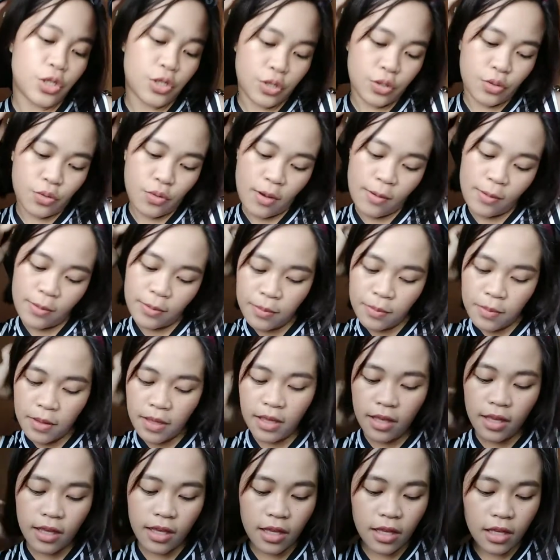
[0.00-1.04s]
So, I will
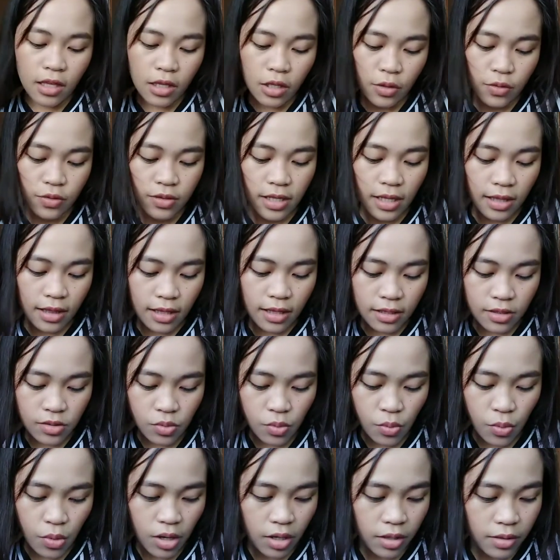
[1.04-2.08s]
be using this
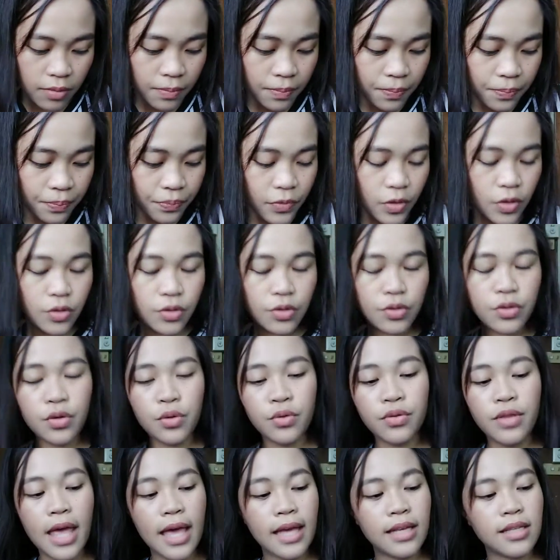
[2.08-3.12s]
one. So,
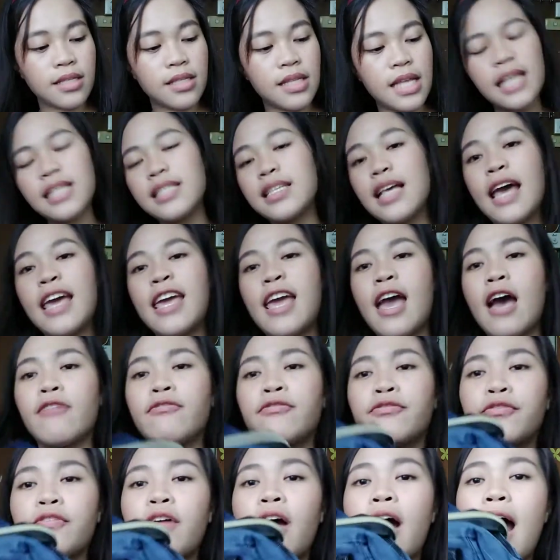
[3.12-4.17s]
next is I have
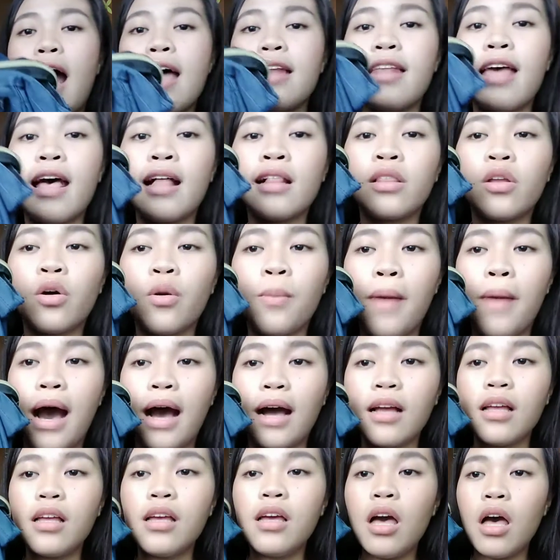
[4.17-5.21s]
Anello
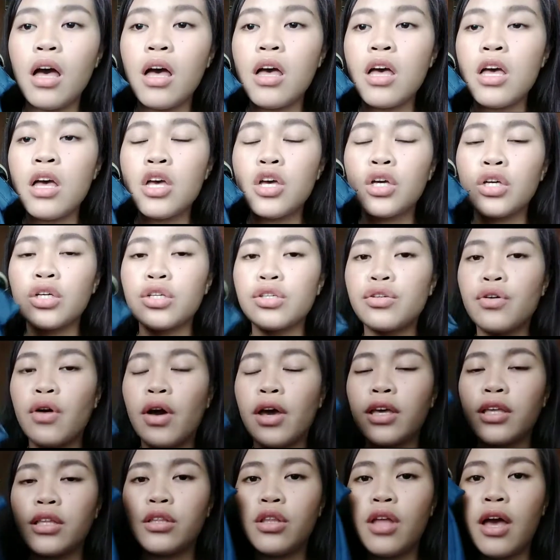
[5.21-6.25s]
bag. So,
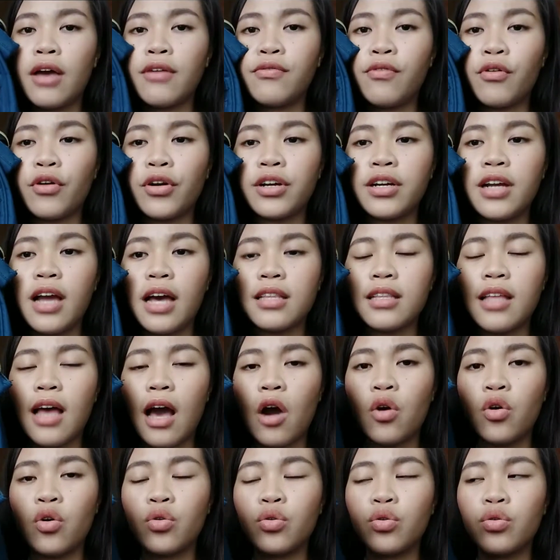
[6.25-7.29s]
I forgot
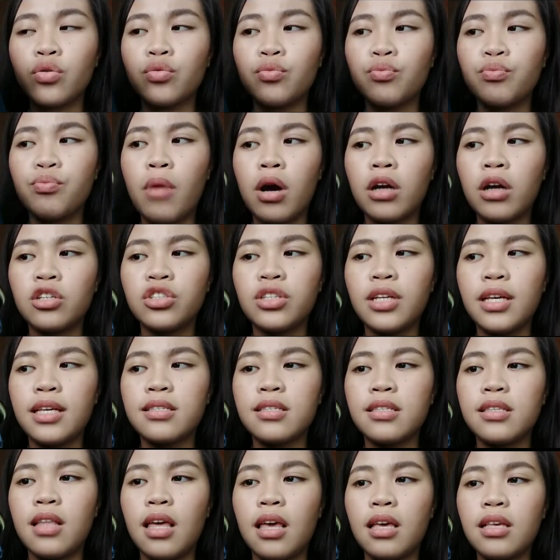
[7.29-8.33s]
how much
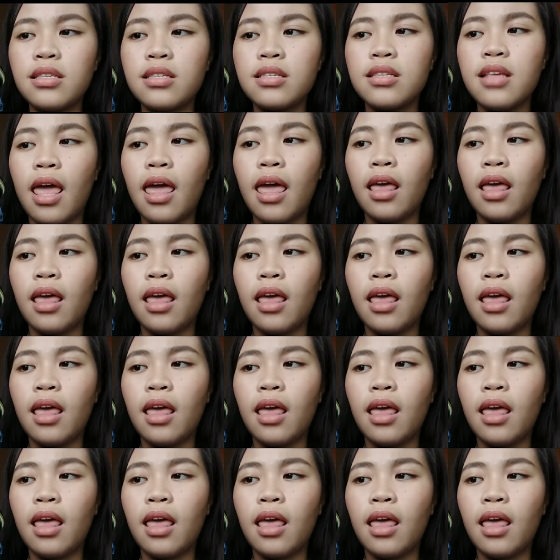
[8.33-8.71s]
is this.